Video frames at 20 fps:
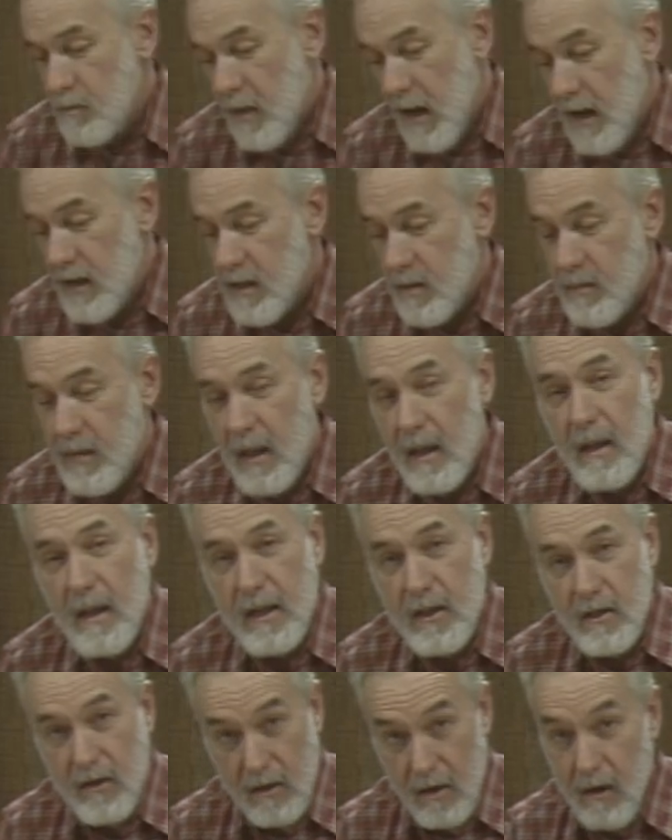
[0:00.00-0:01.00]

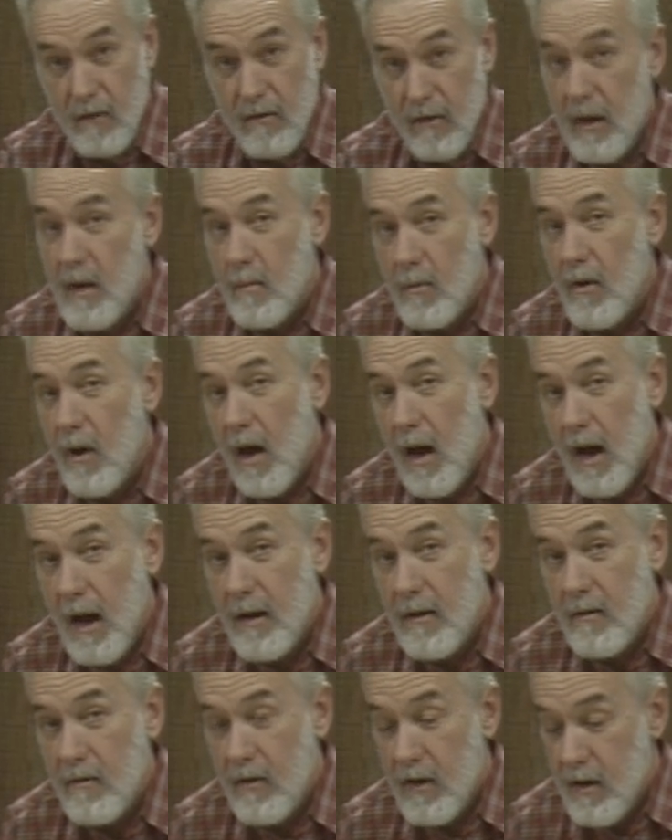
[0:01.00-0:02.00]
possibilities are very broad
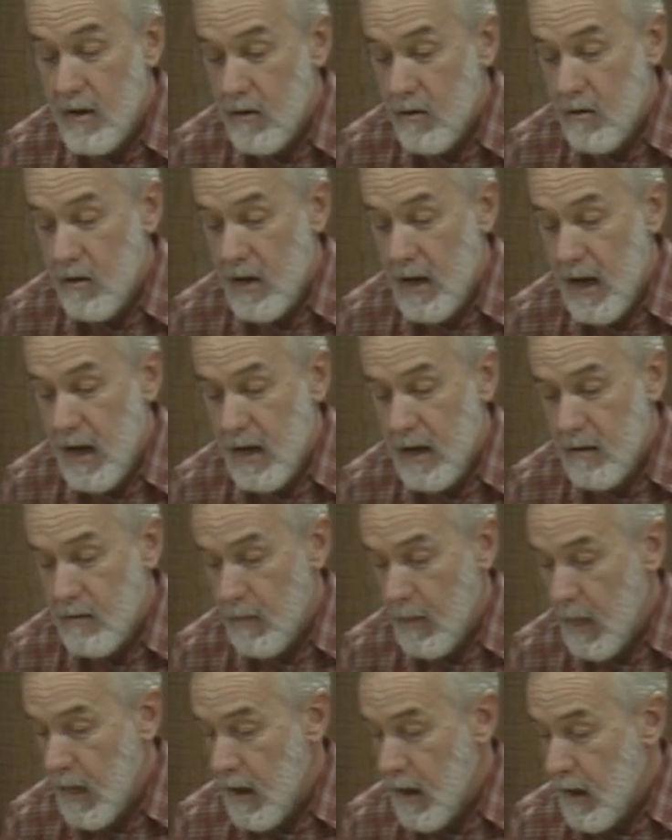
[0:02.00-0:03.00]
and very creative.
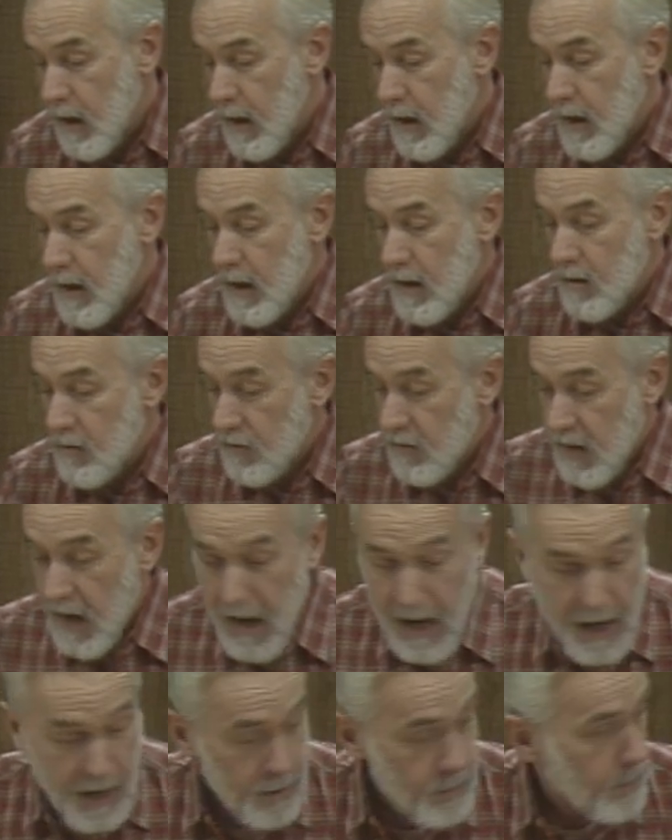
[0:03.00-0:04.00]
In
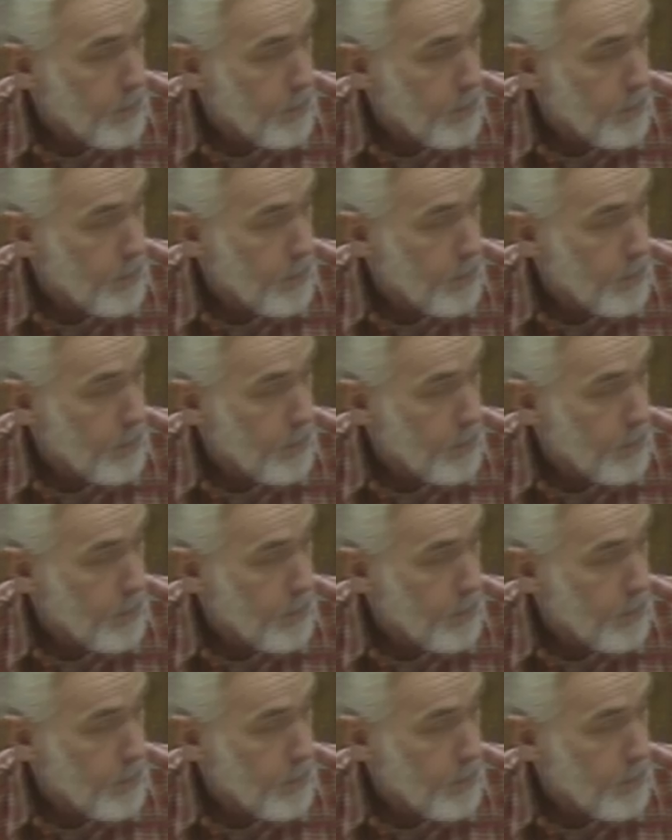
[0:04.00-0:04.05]
fact,